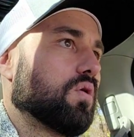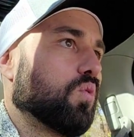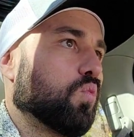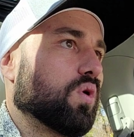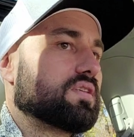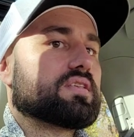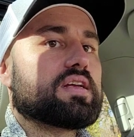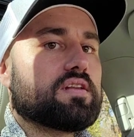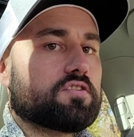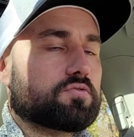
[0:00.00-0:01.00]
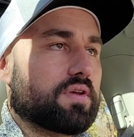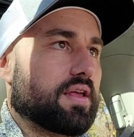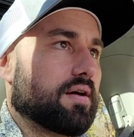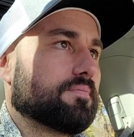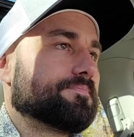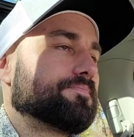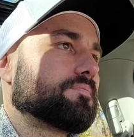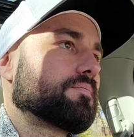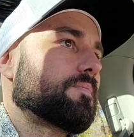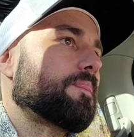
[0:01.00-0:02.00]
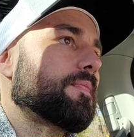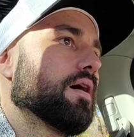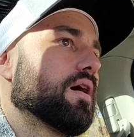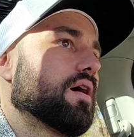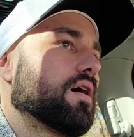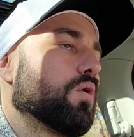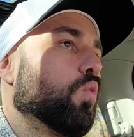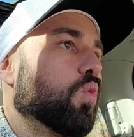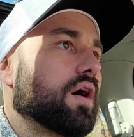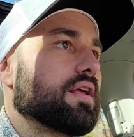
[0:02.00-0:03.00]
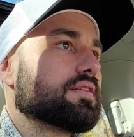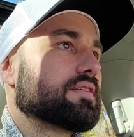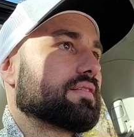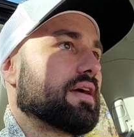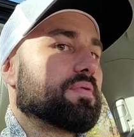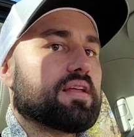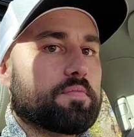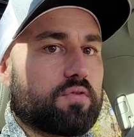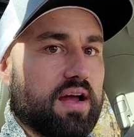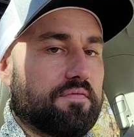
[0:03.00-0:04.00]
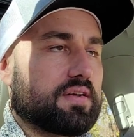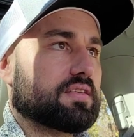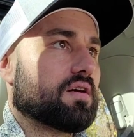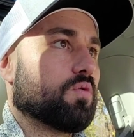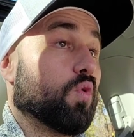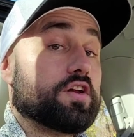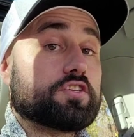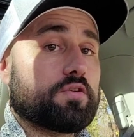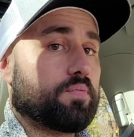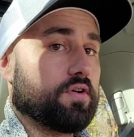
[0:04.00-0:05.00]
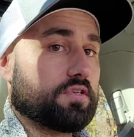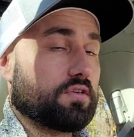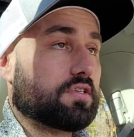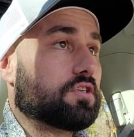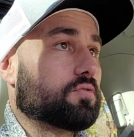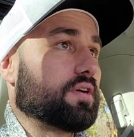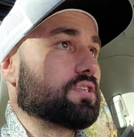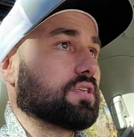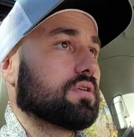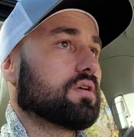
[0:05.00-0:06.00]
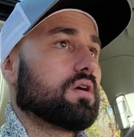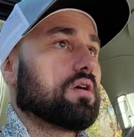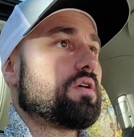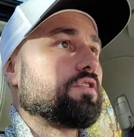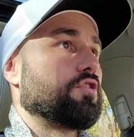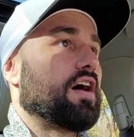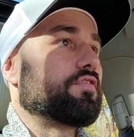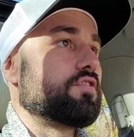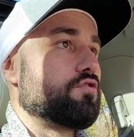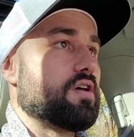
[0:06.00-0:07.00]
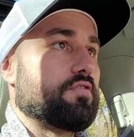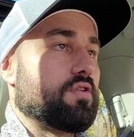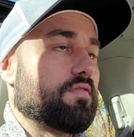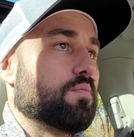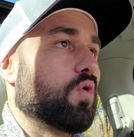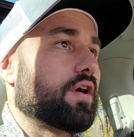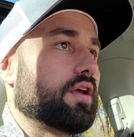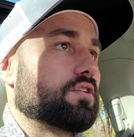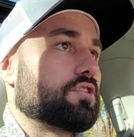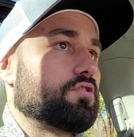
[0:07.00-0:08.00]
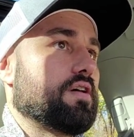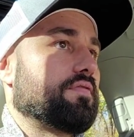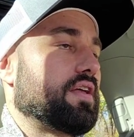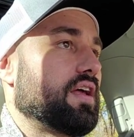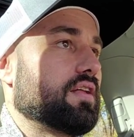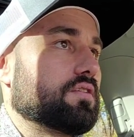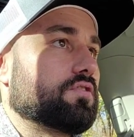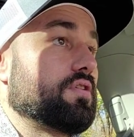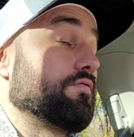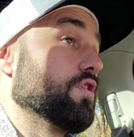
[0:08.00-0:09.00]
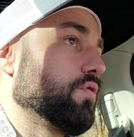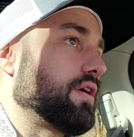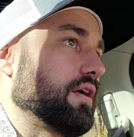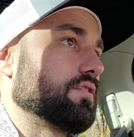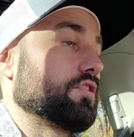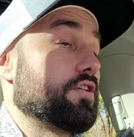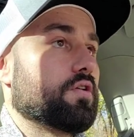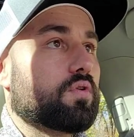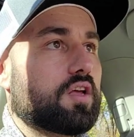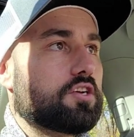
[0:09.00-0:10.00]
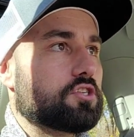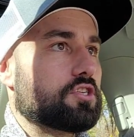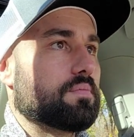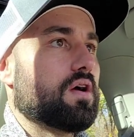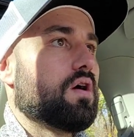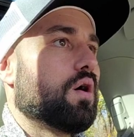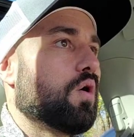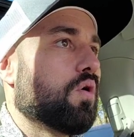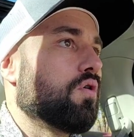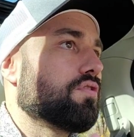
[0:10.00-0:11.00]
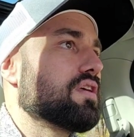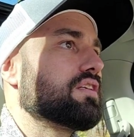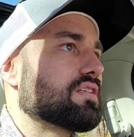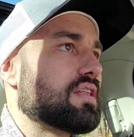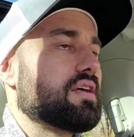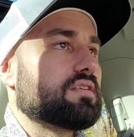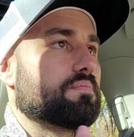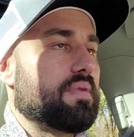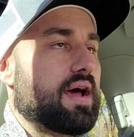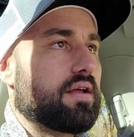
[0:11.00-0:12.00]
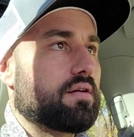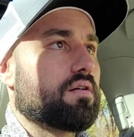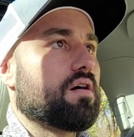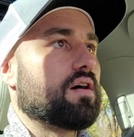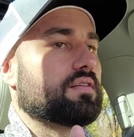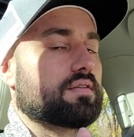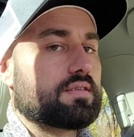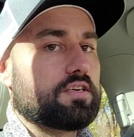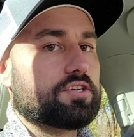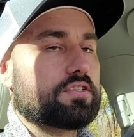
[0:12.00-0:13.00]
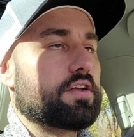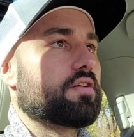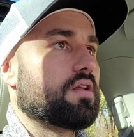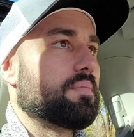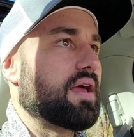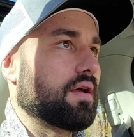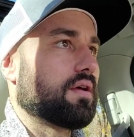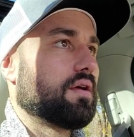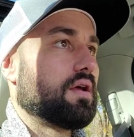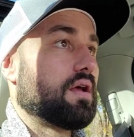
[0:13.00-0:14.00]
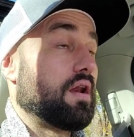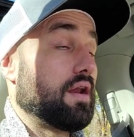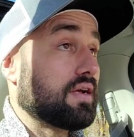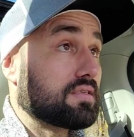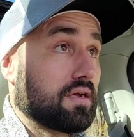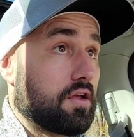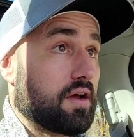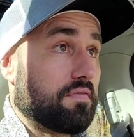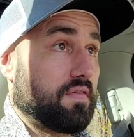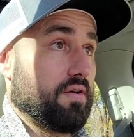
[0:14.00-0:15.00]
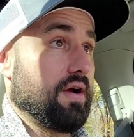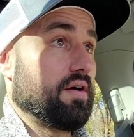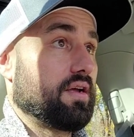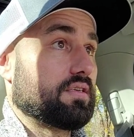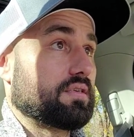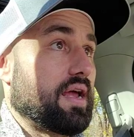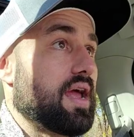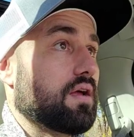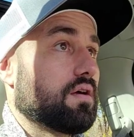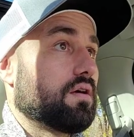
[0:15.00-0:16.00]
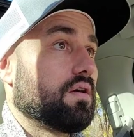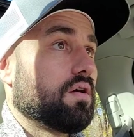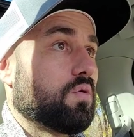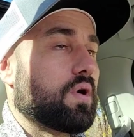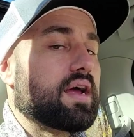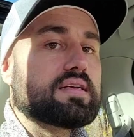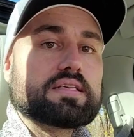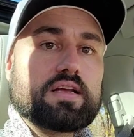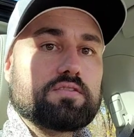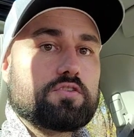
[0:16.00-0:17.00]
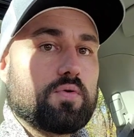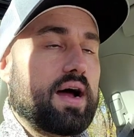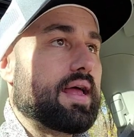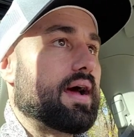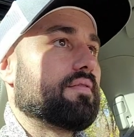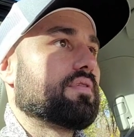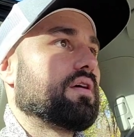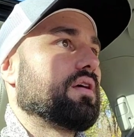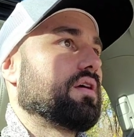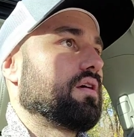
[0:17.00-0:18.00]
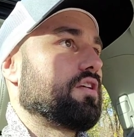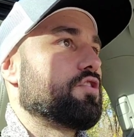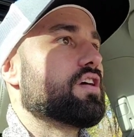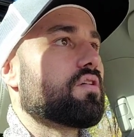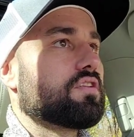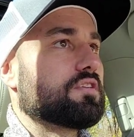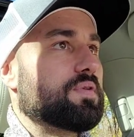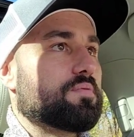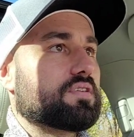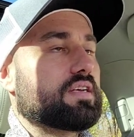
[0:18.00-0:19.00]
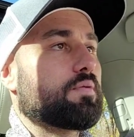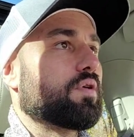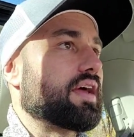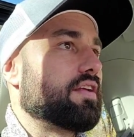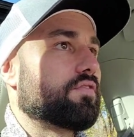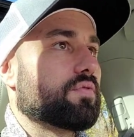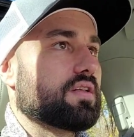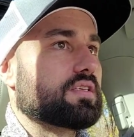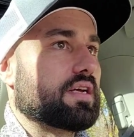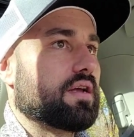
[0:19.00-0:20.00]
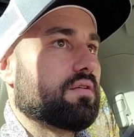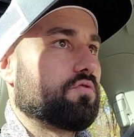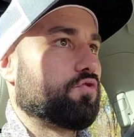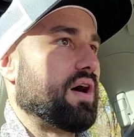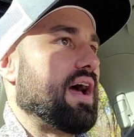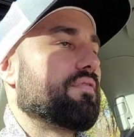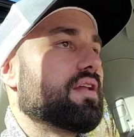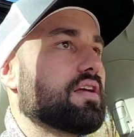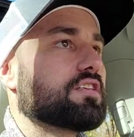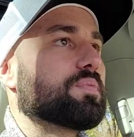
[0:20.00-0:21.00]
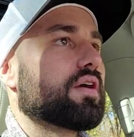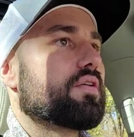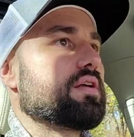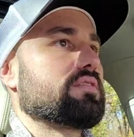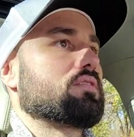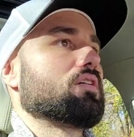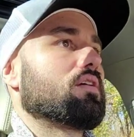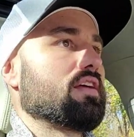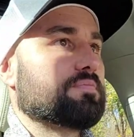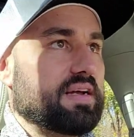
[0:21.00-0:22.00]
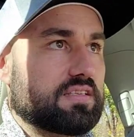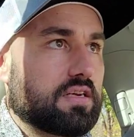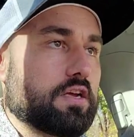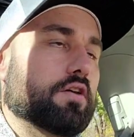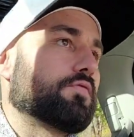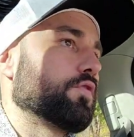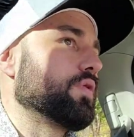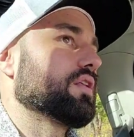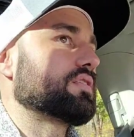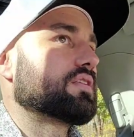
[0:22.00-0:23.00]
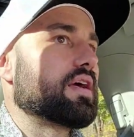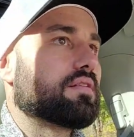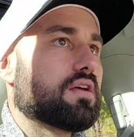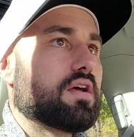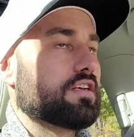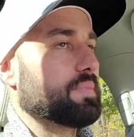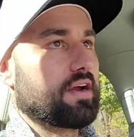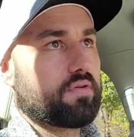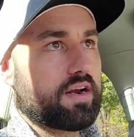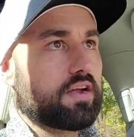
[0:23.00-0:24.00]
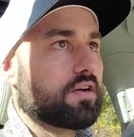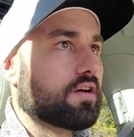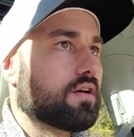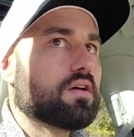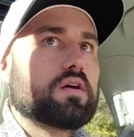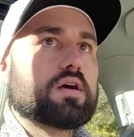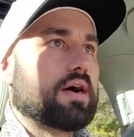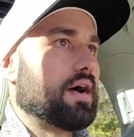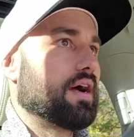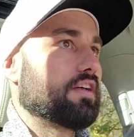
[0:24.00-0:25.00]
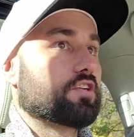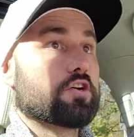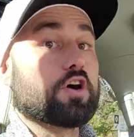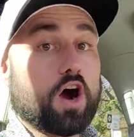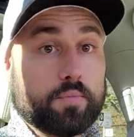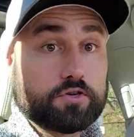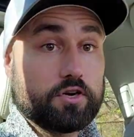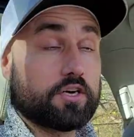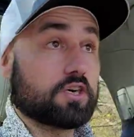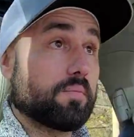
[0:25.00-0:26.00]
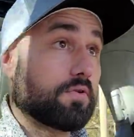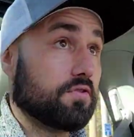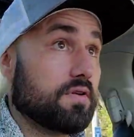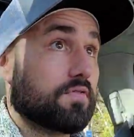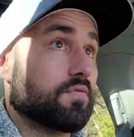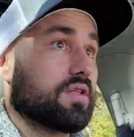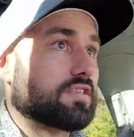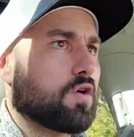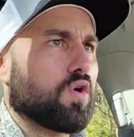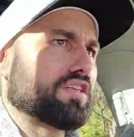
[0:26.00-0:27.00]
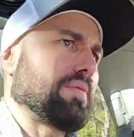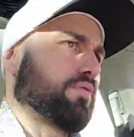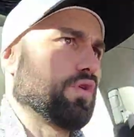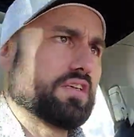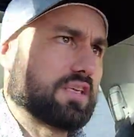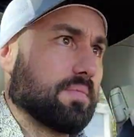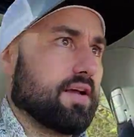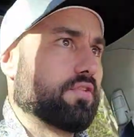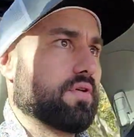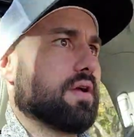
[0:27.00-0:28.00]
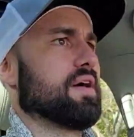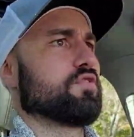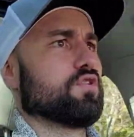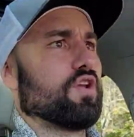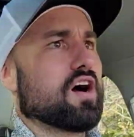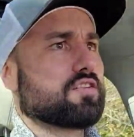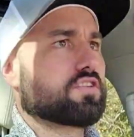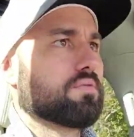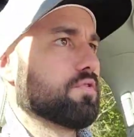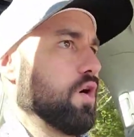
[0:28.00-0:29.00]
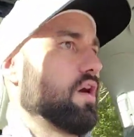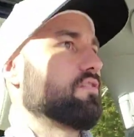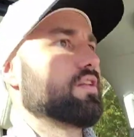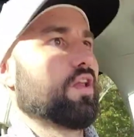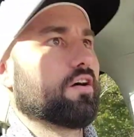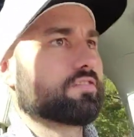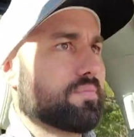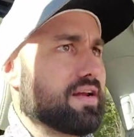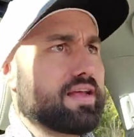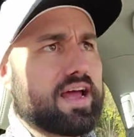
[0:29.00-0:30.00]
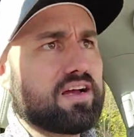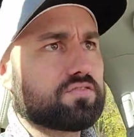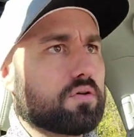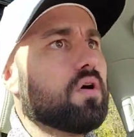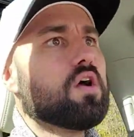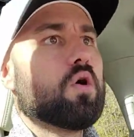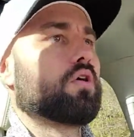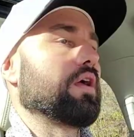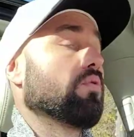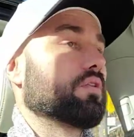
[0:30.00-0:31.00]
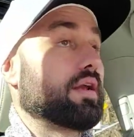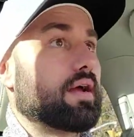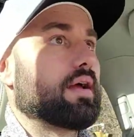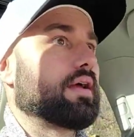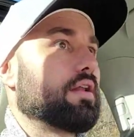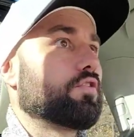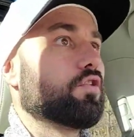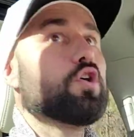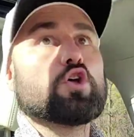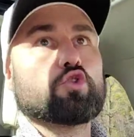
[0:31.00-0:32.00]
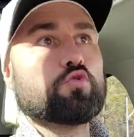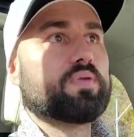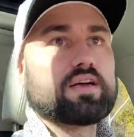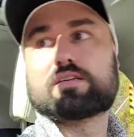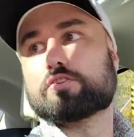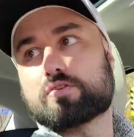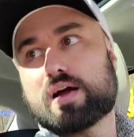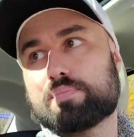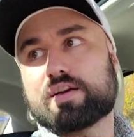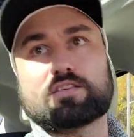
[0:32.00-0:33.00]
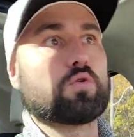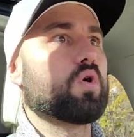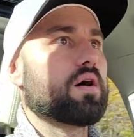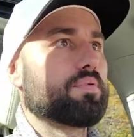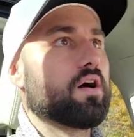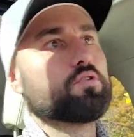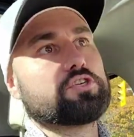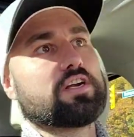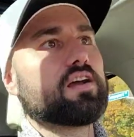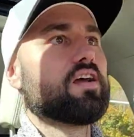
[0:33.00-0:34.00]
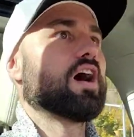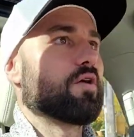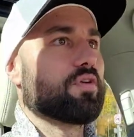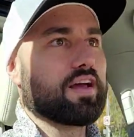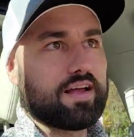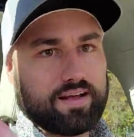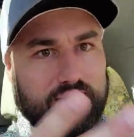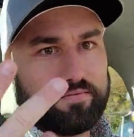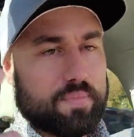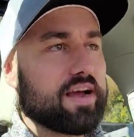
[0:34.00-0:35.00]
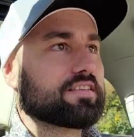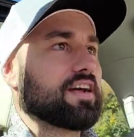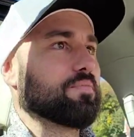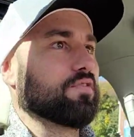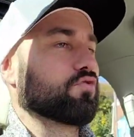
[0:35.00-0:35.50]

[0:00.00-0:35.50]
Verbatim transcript: What's the industry there? Uh, what is the type of demographics there? What is your personal situation? Do you have, do you have, do you have a mortgage? Do you have kids? Do you have no kids? Are you in a relationship? All these things matter on the decisions that you're going to make. Next thing you got to figure out is, hey, what kind of skills do I have? You hear all these people saying, well, get into real estate. Do I have any experience? Is my city good for real estate? Is my credit good? Uh, is there a good arbitrage opportunity for real estate? What type of real estate am I doing? Am I doing long-term? No, I don't need long-term. I need cash flow. Okay, well, then I got to get into duplex and triplex and quadplex. Oh, shit. I realize, I'll give you my example. In